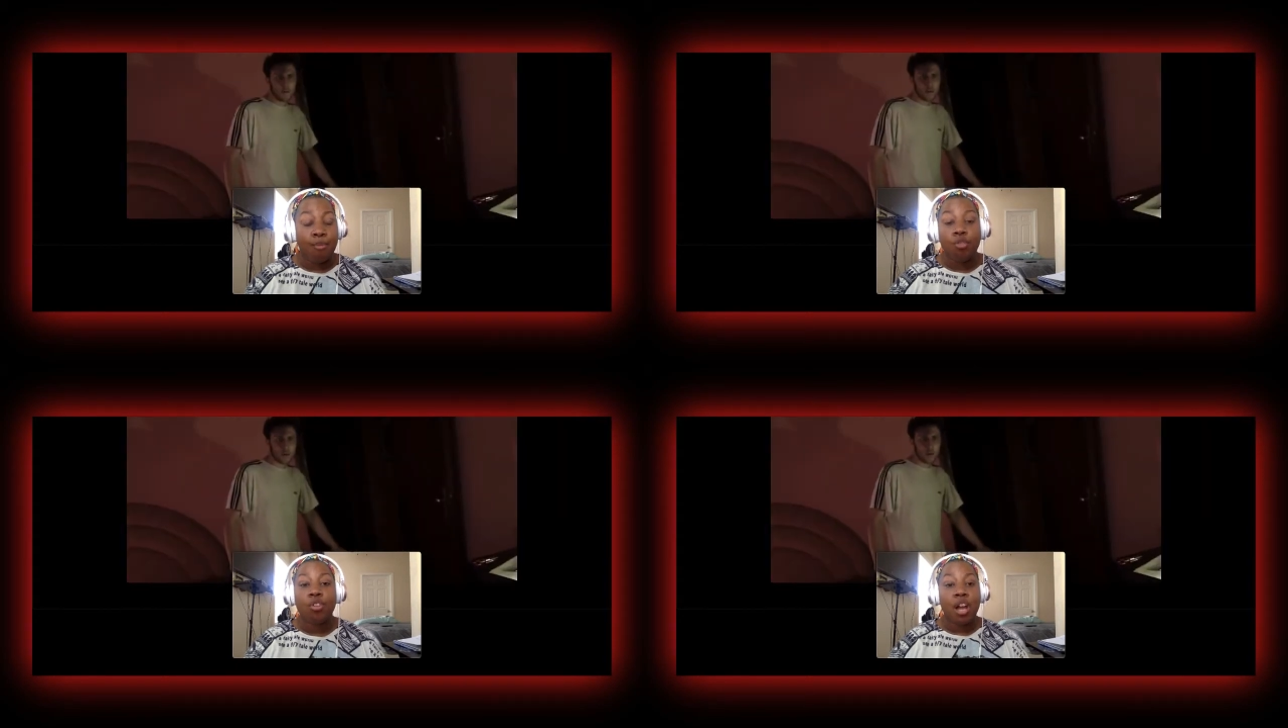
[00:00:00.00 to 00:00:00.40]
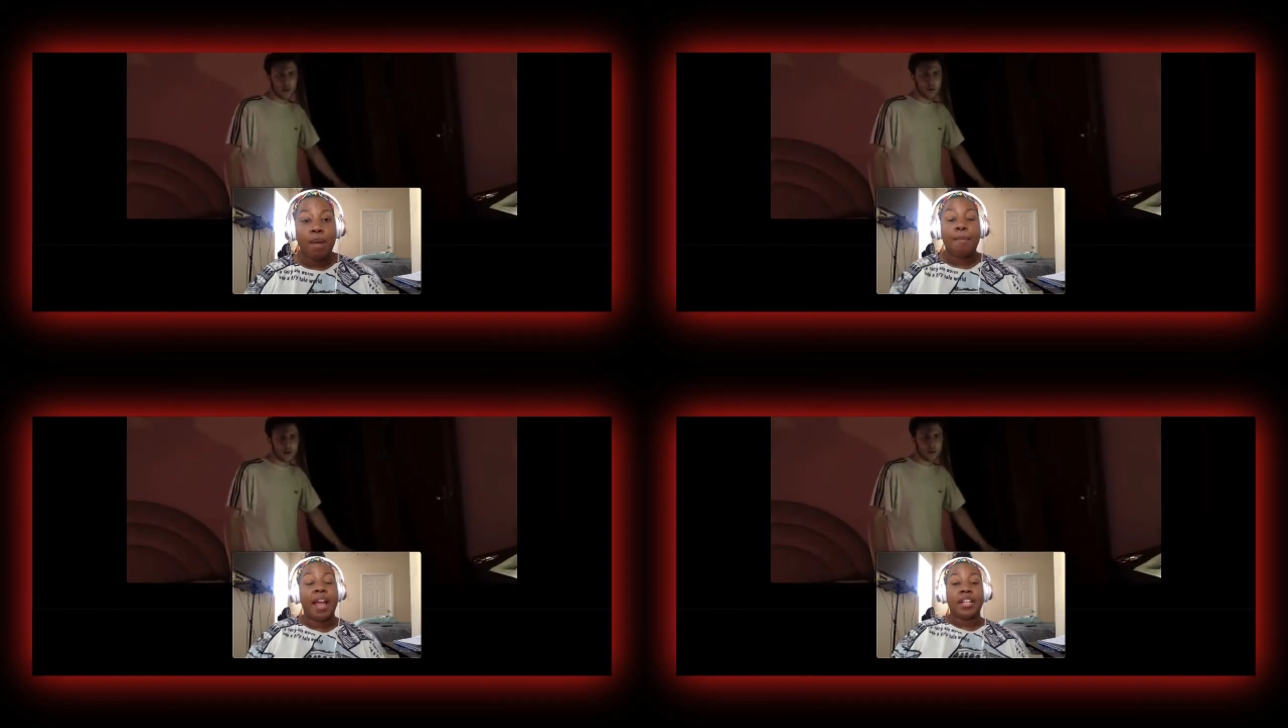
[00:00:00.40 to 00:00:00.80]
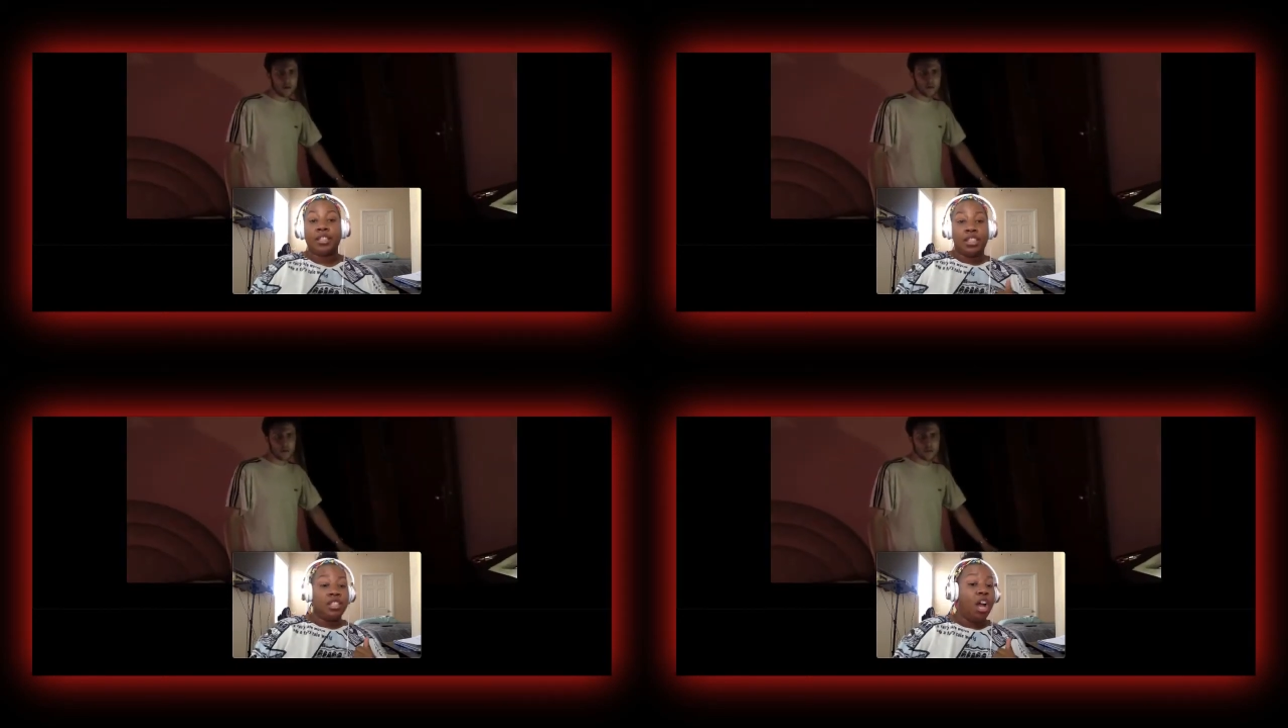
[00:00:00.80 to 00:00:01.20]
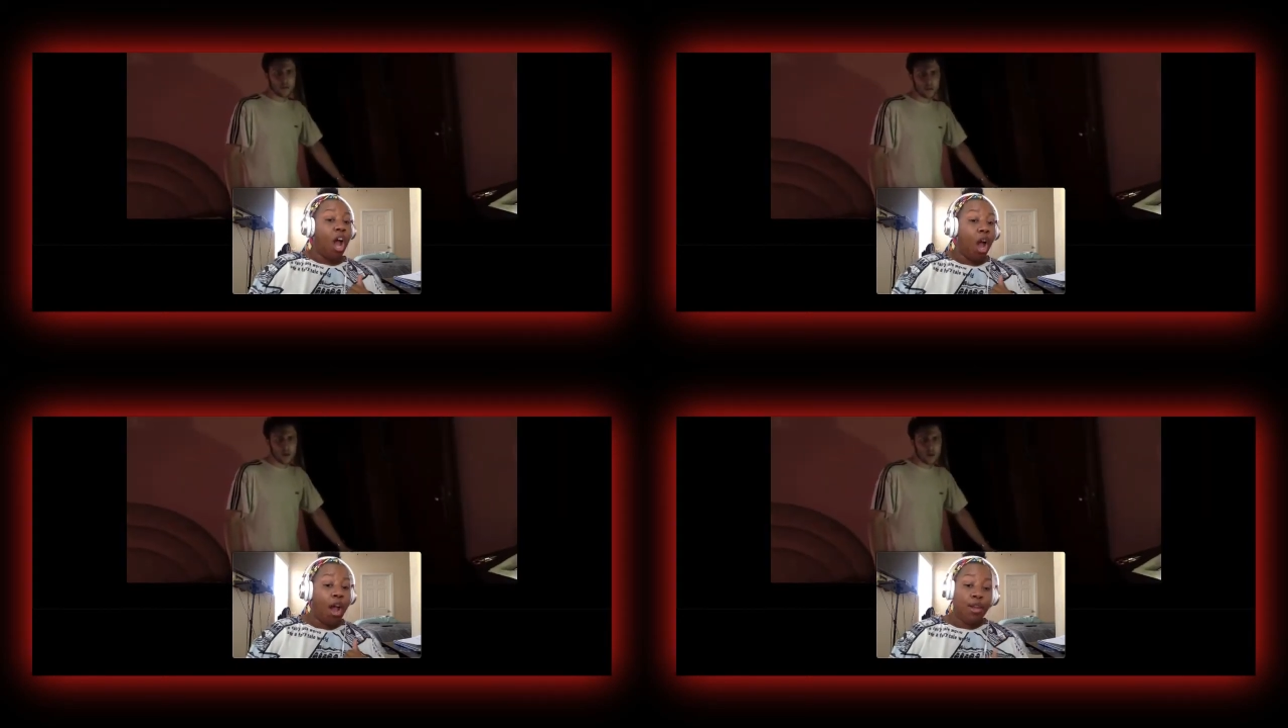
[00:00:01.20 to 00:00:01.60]
Mortal Kombat.
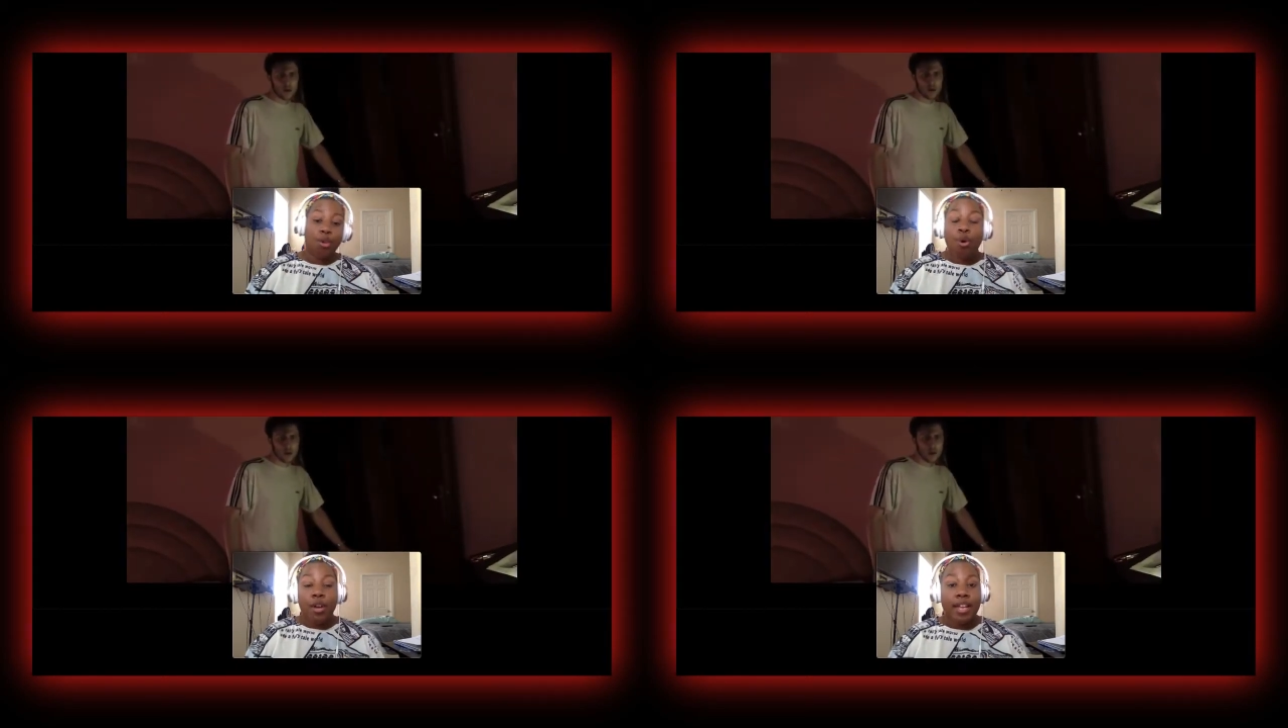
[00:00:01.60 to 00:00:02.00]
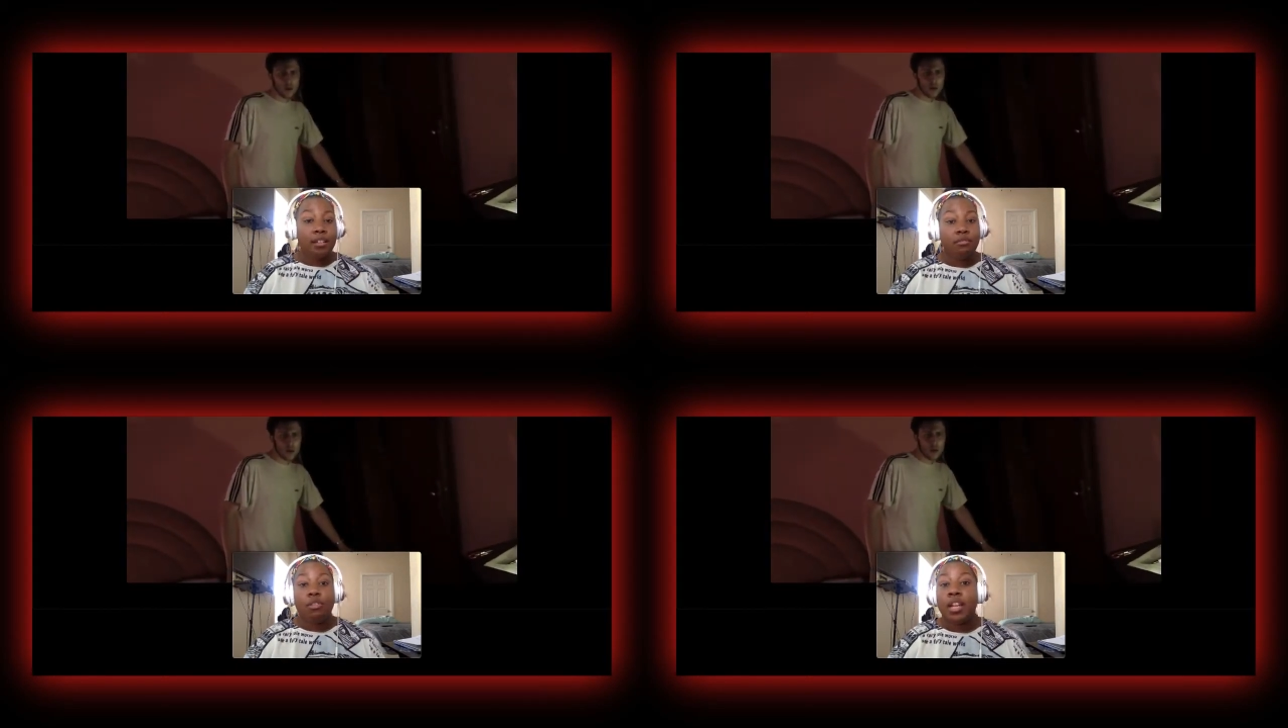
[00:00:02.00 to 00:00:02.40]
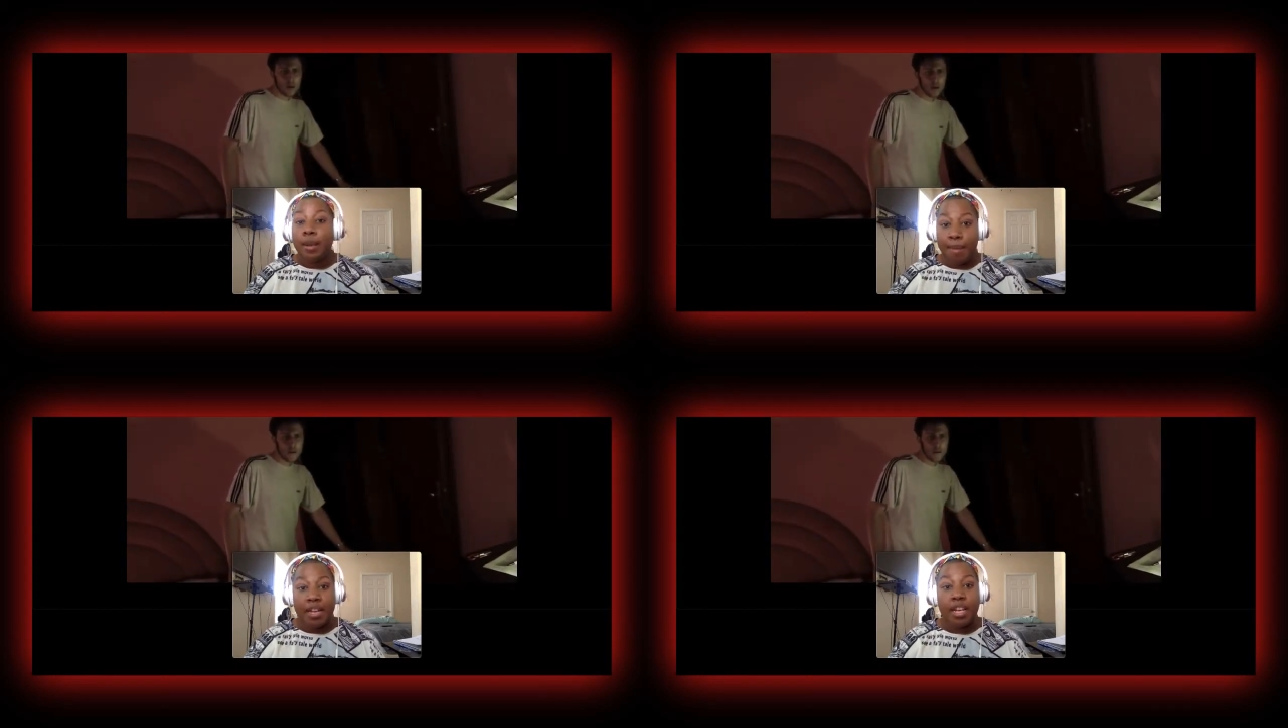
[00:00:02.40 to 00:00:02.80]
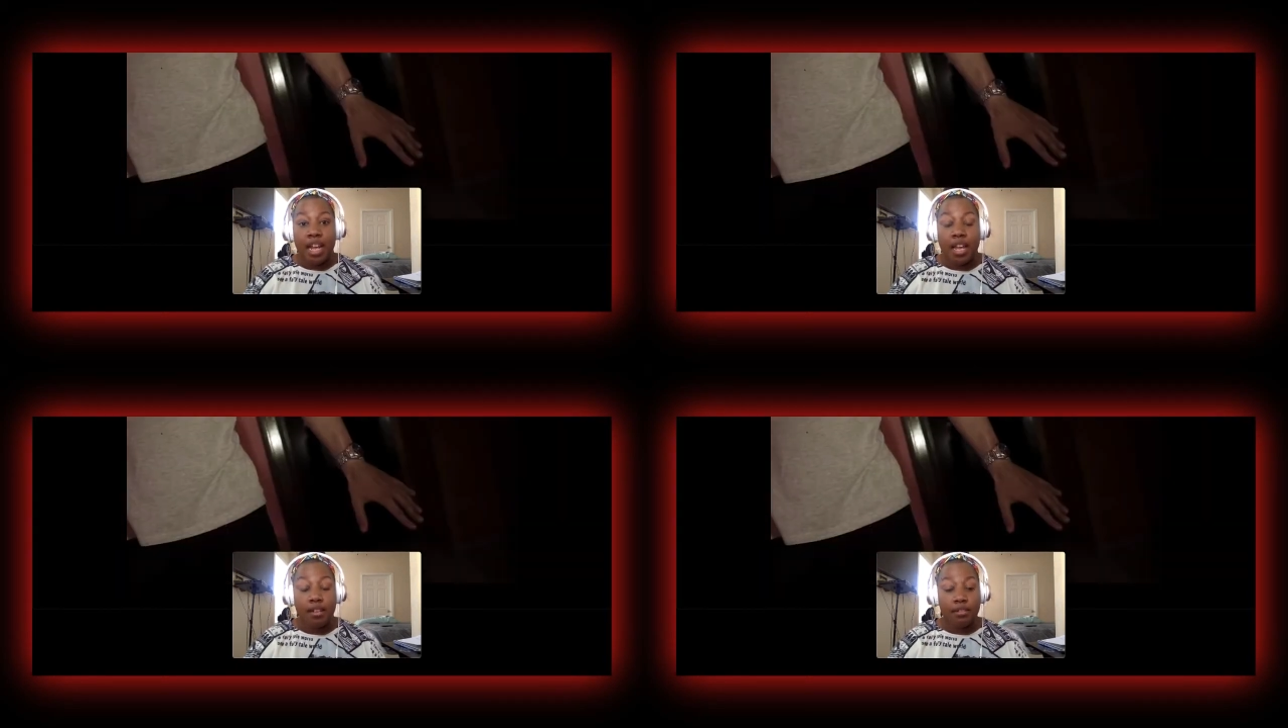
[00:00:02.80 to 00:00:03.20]
You will get in the back of the
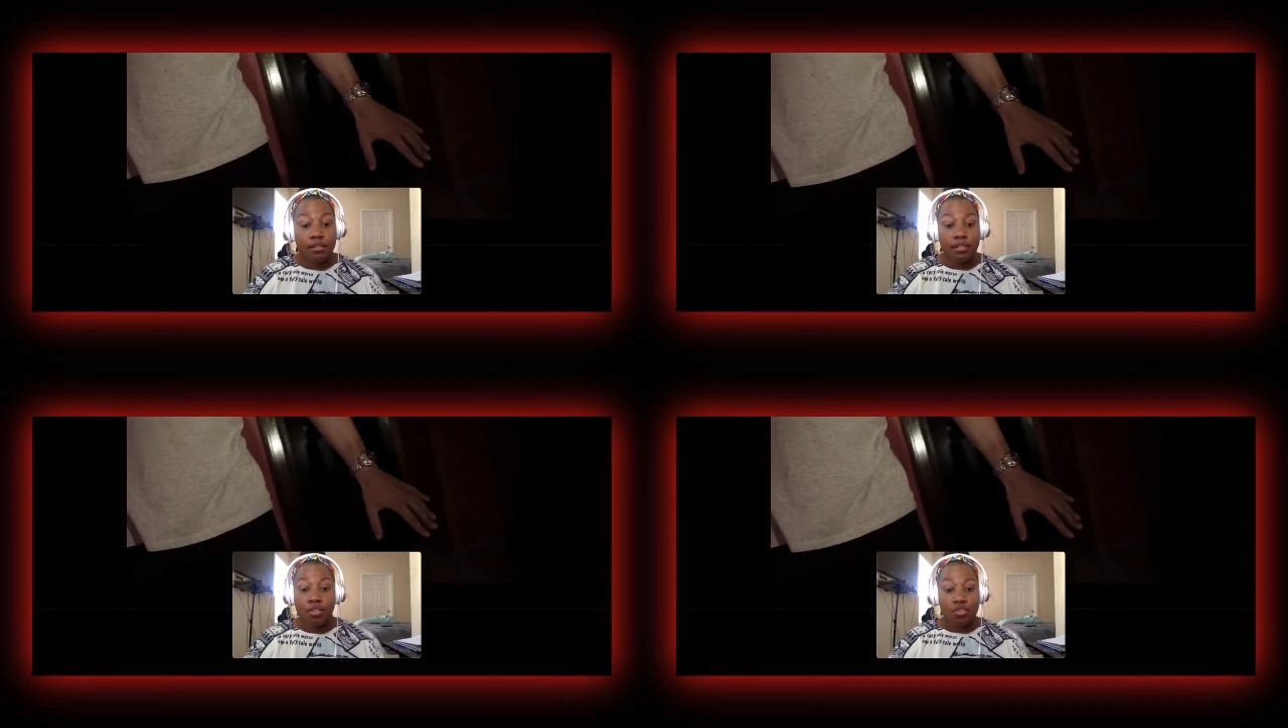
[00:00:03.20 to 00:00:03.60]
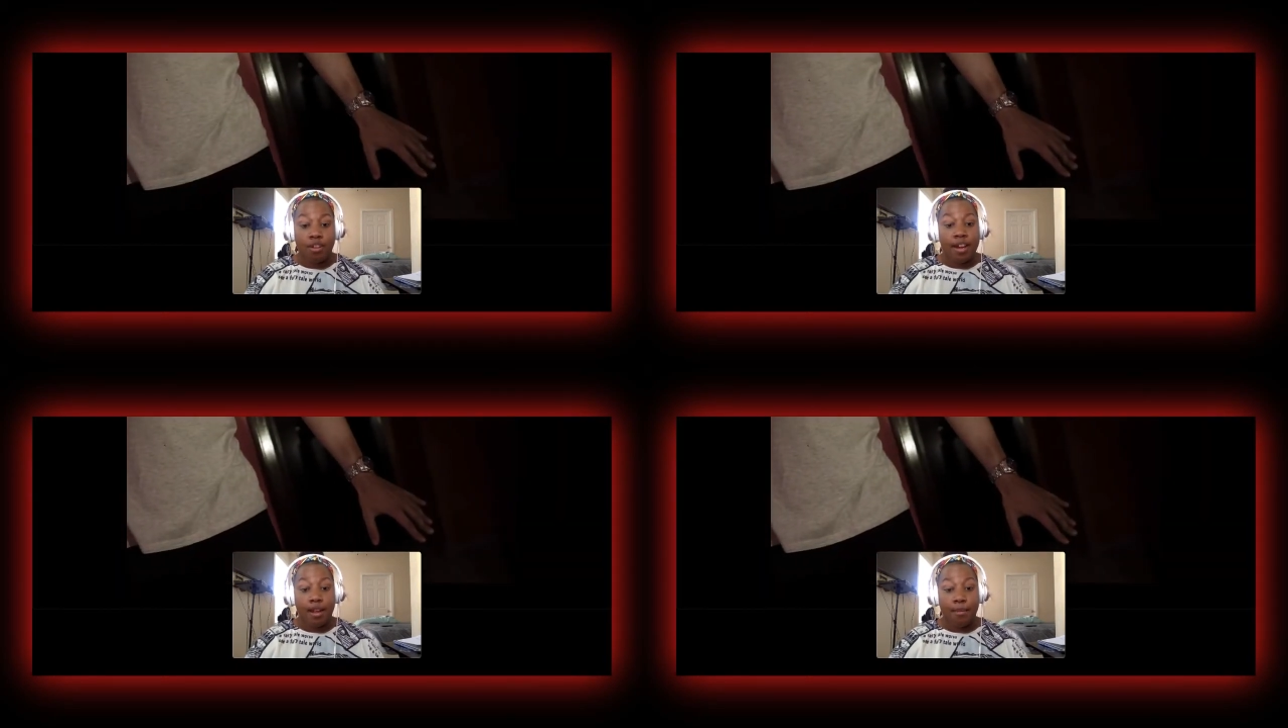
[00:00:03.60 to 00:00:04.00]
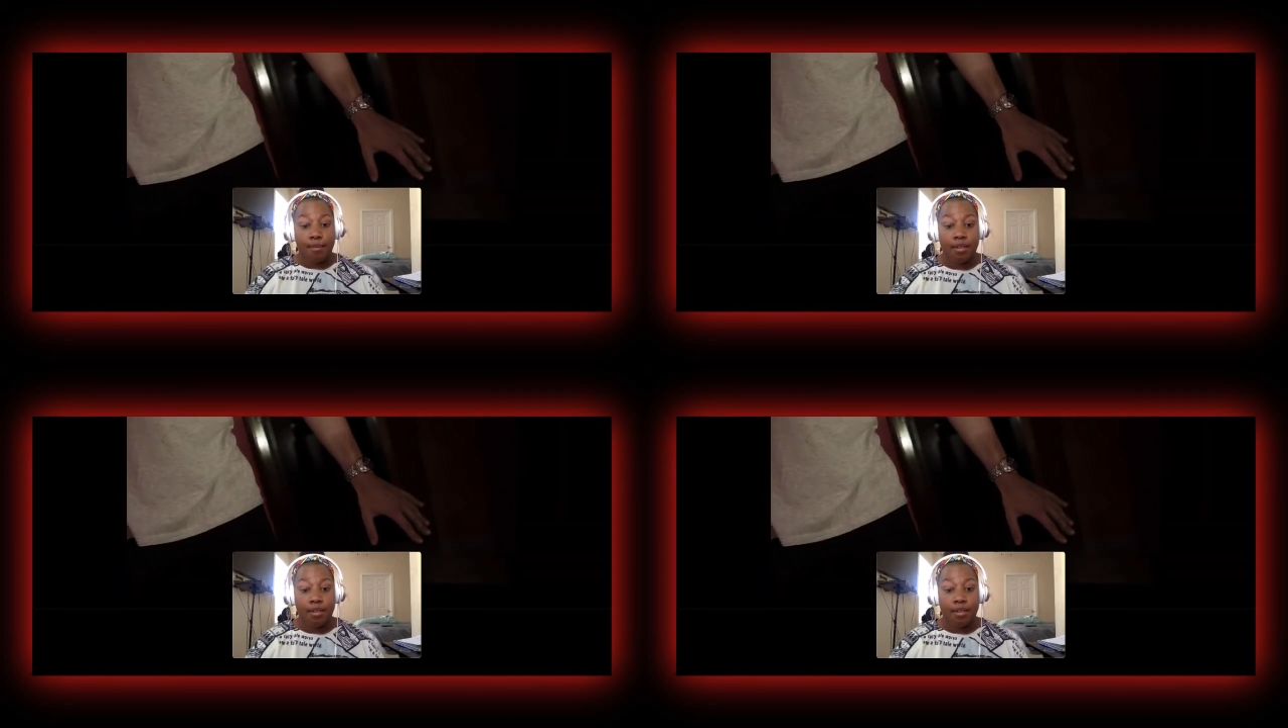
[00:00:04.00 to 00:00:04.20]
head. Straight up.